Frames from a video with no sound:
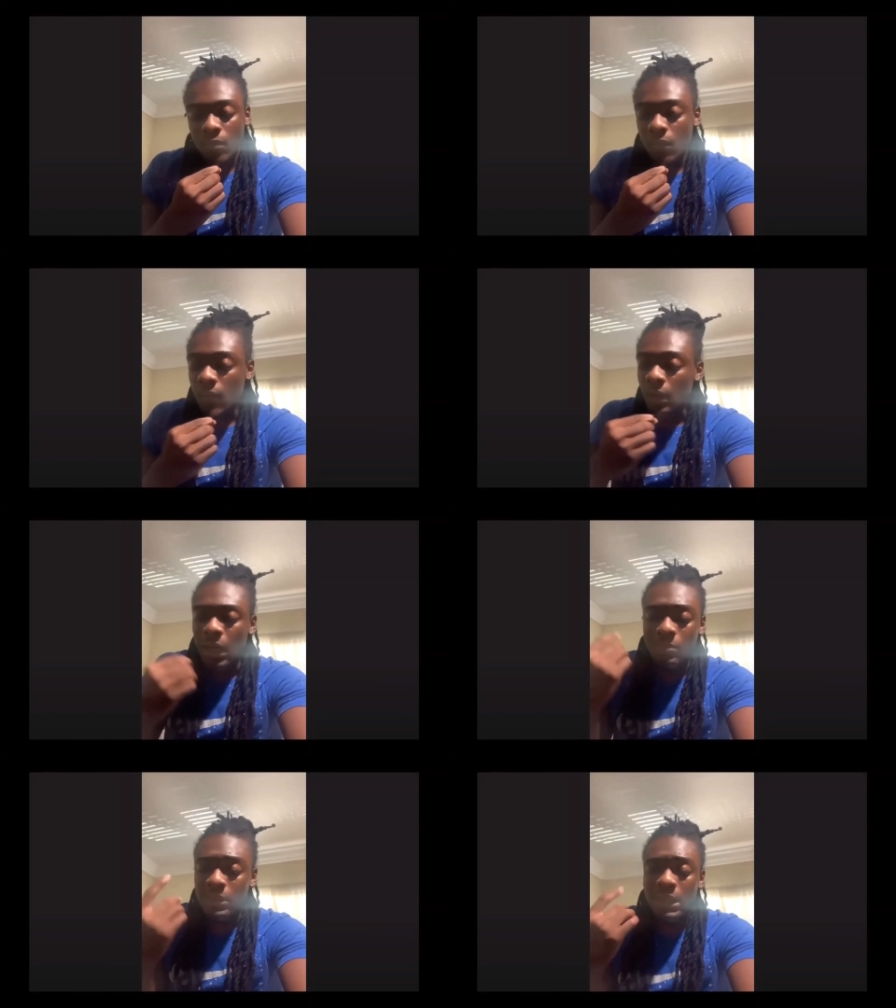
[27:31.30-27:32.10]
I'm
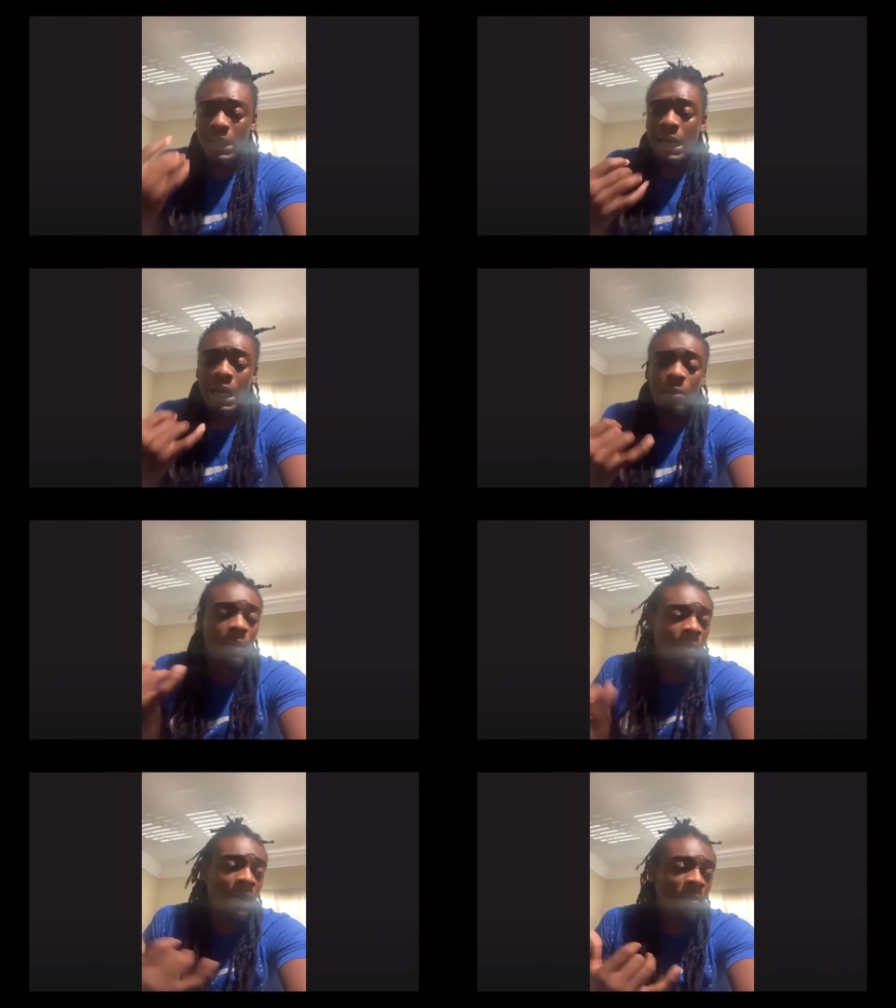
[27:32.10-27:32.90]
steady calling my
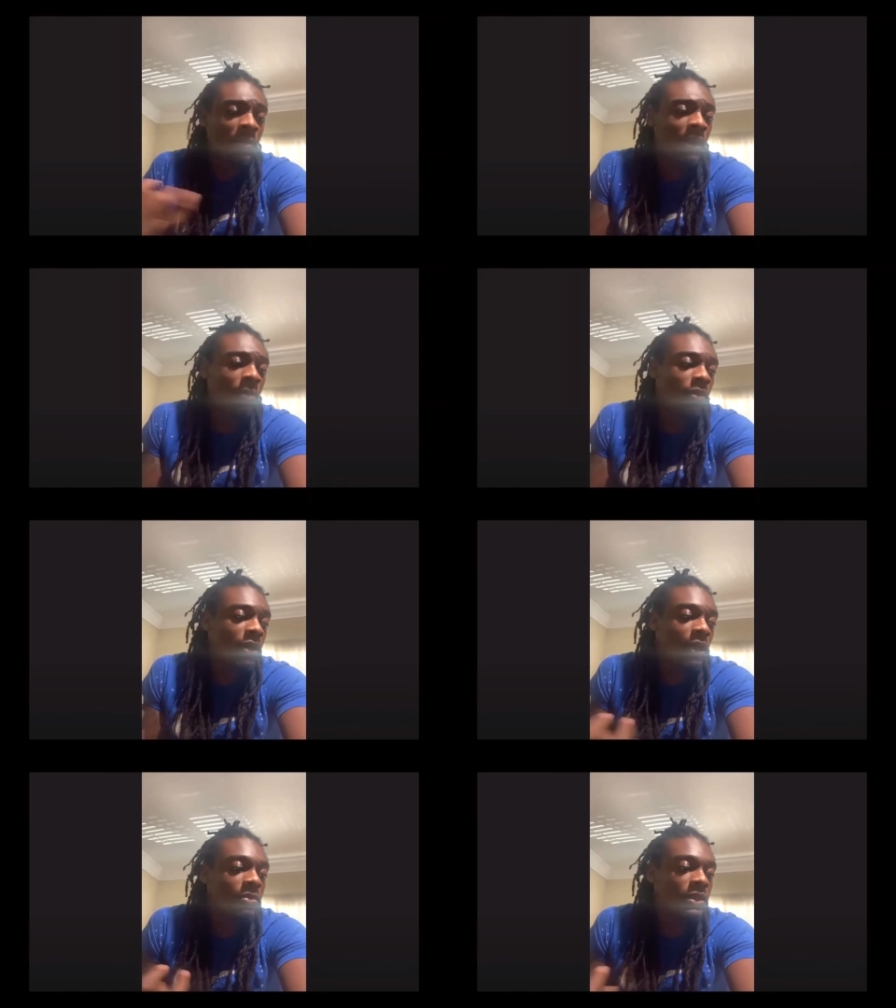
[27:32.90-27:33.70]
mom and my brother.
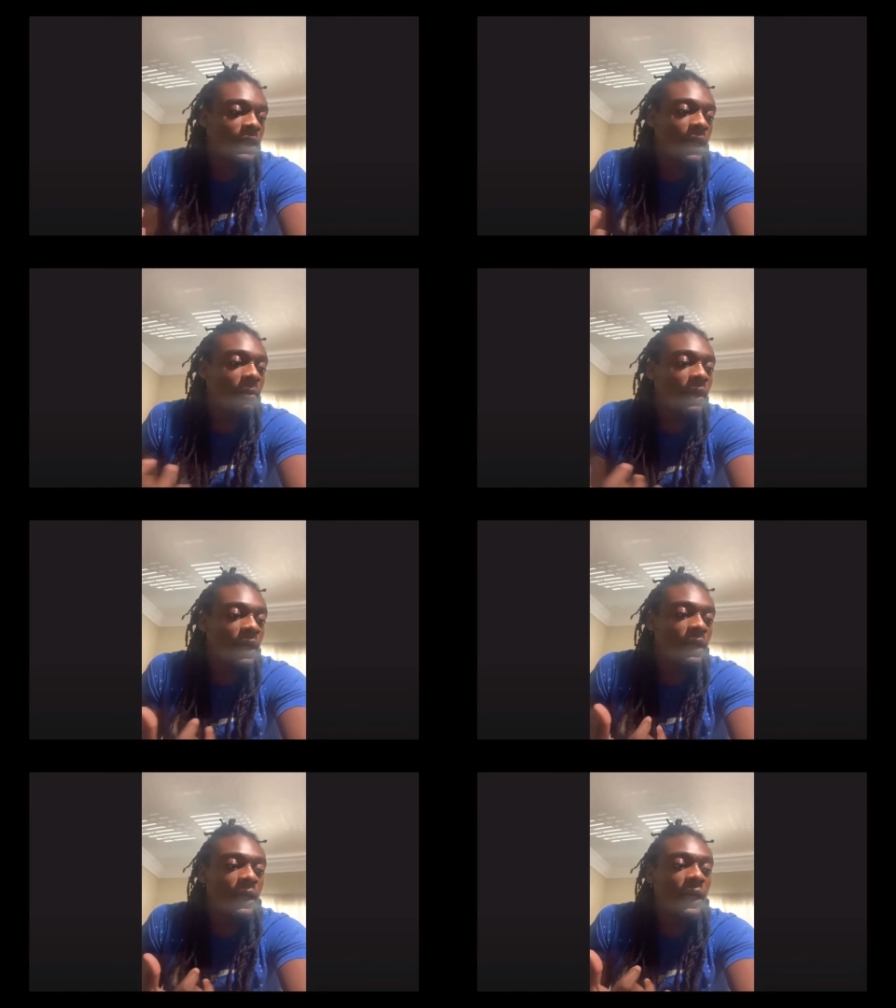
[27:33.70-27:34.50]
I'm just like, man,
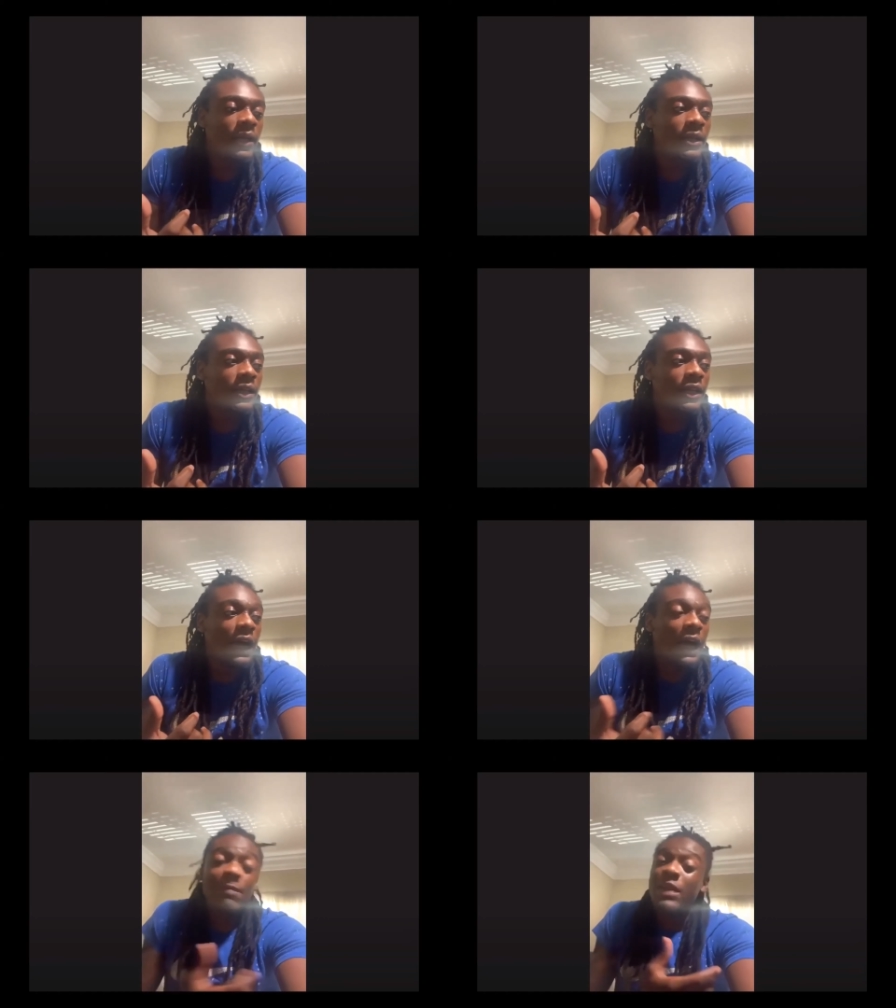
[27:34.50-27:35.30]
like,
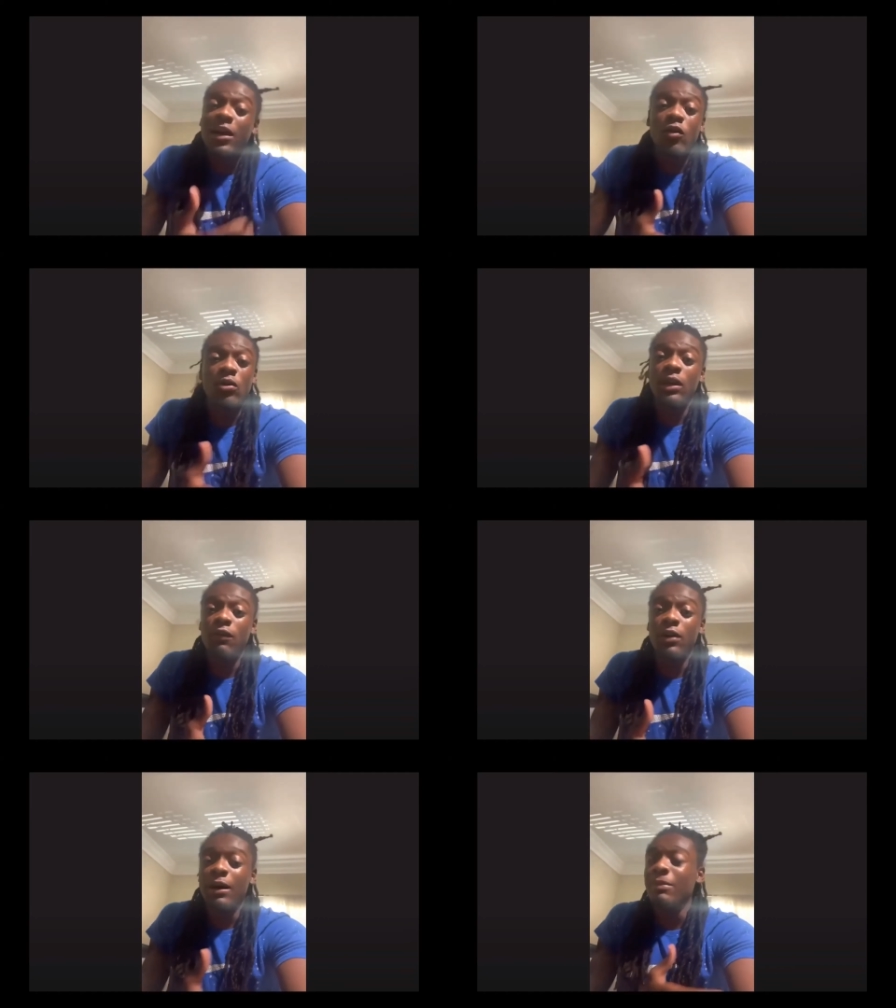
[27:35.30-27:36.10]
I'm not going to give up.
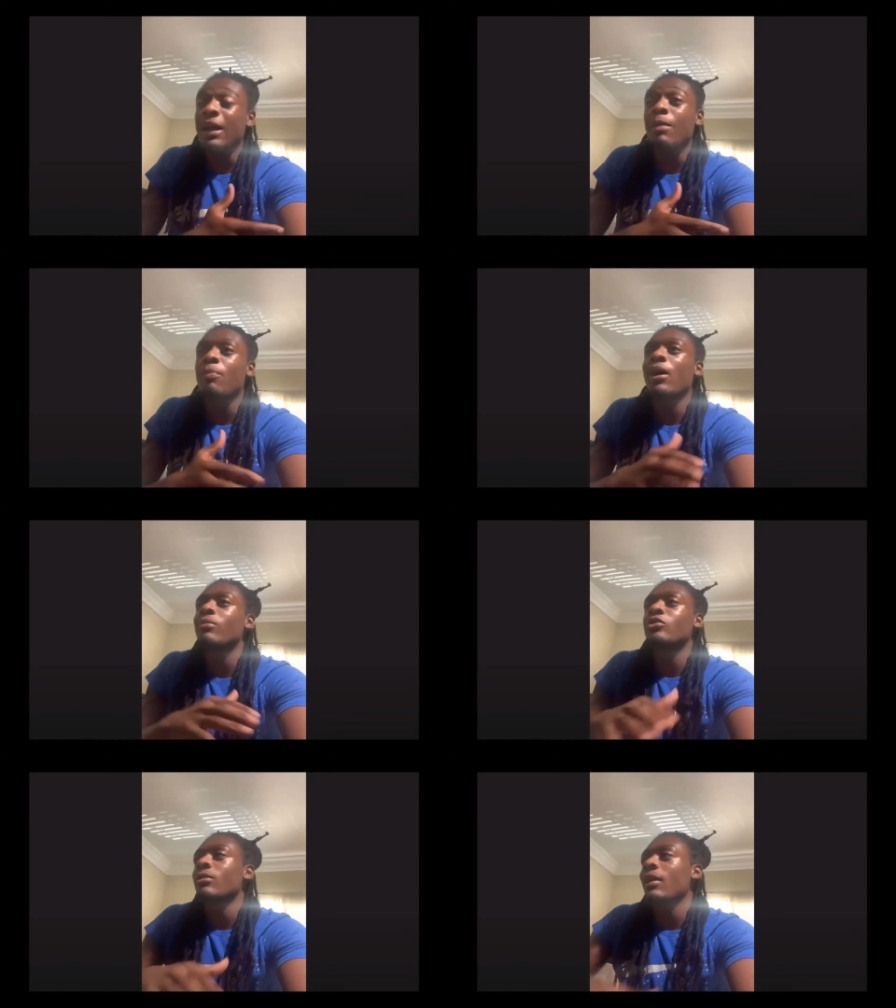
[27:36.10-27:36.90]
I'm like, I promise you
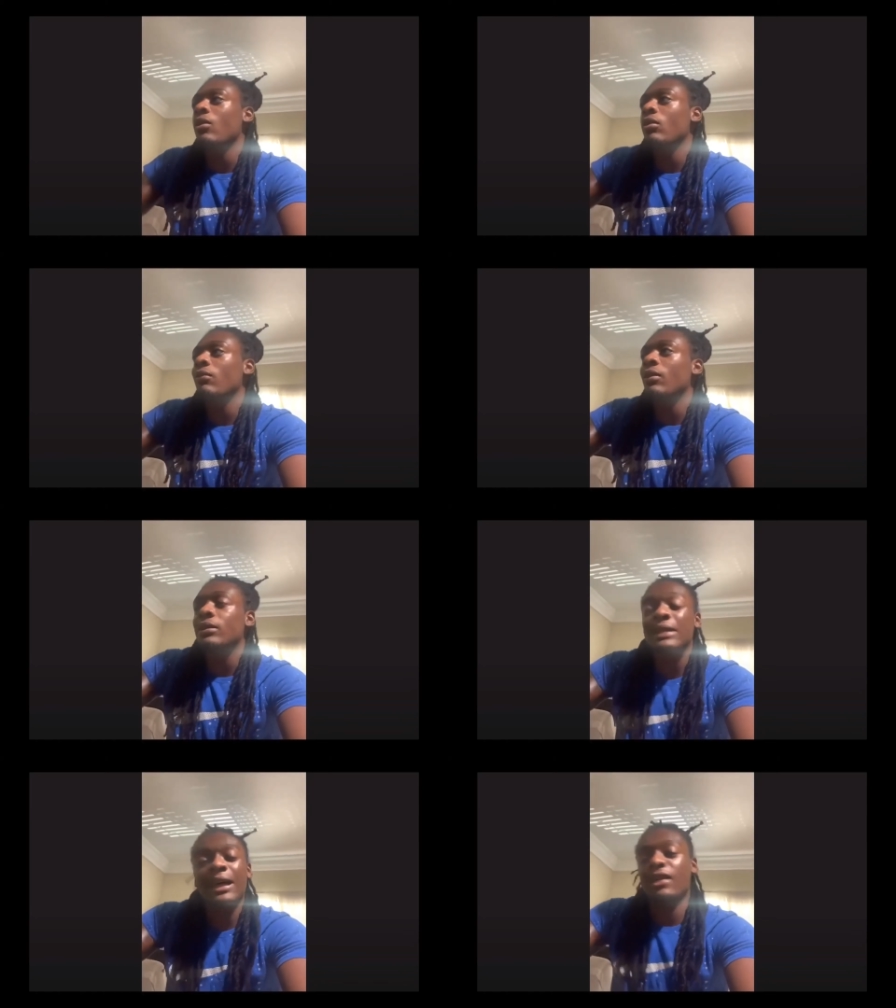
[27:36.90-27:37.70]
I'm not going to give up because
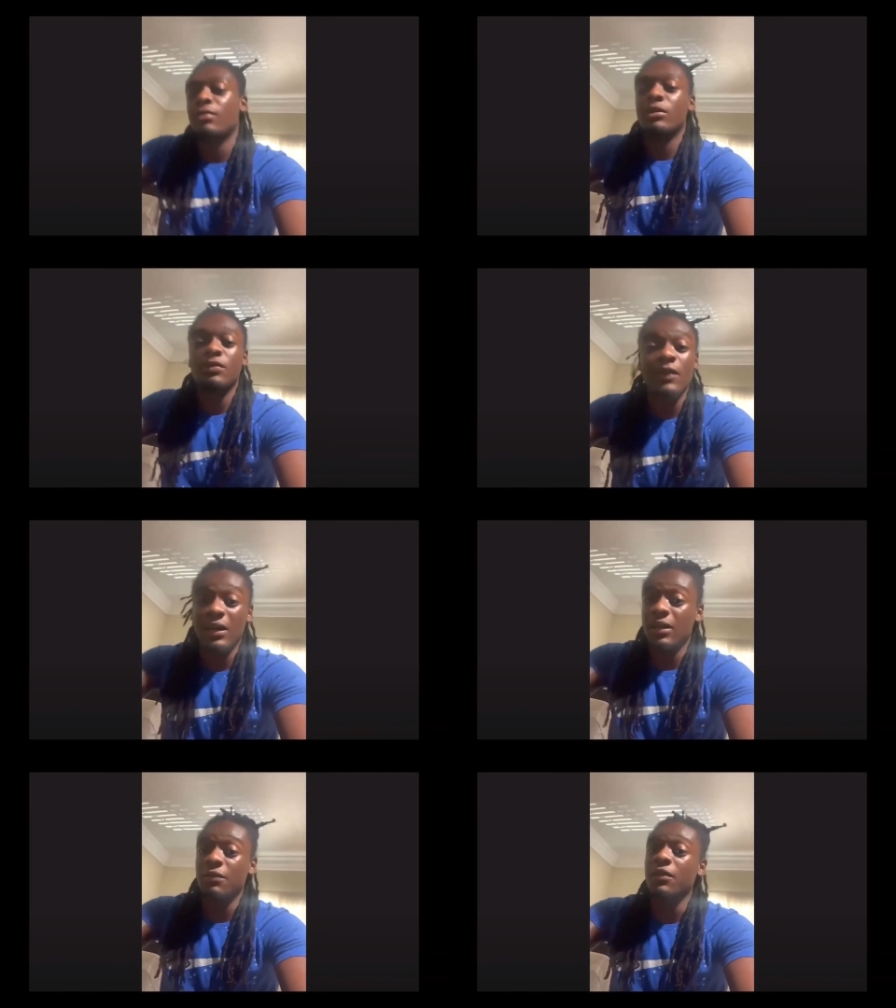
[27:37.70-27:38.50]
I ain't come this far to
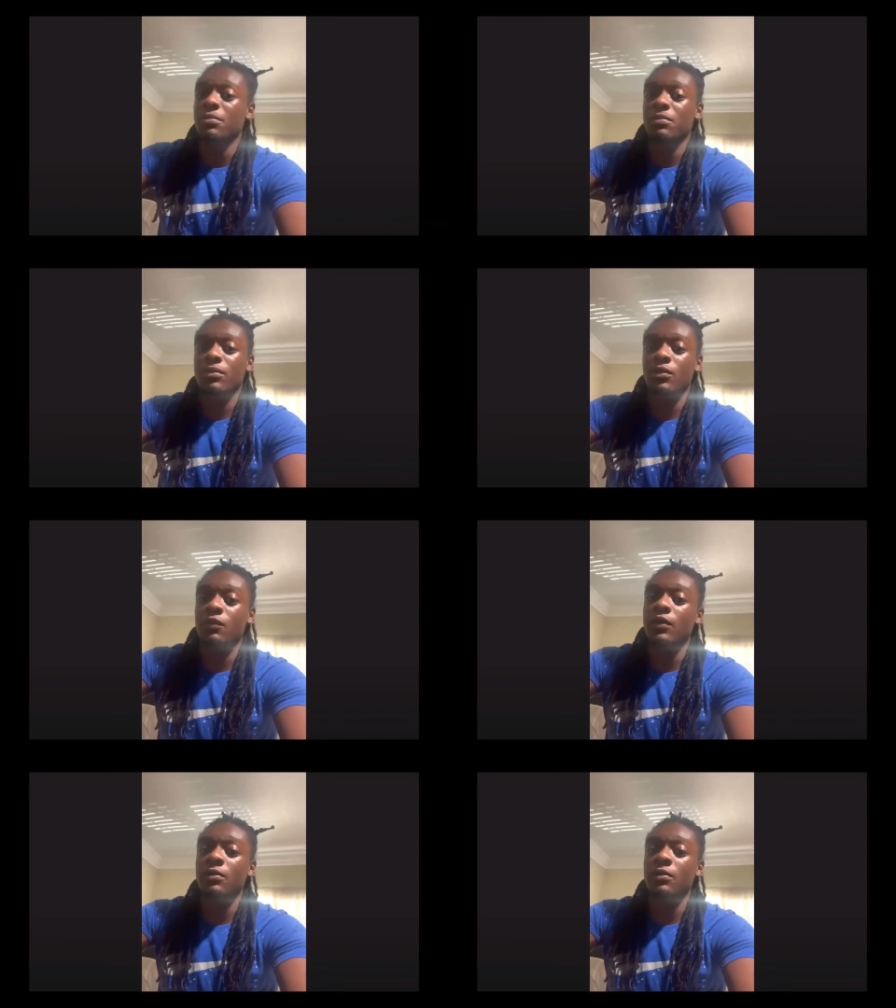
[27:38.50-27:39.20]
give up. You feel me?